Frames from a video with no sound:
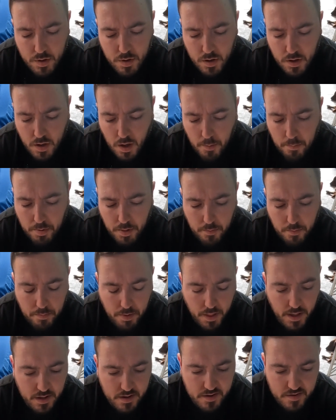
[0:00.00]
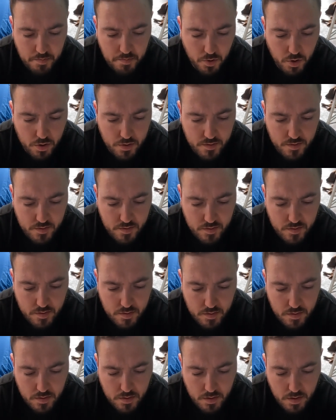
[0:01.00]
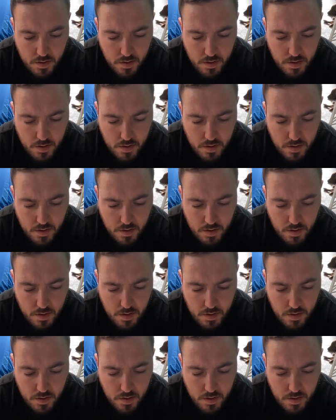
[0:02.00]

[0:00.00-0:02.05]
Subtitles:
a couple of blank spots.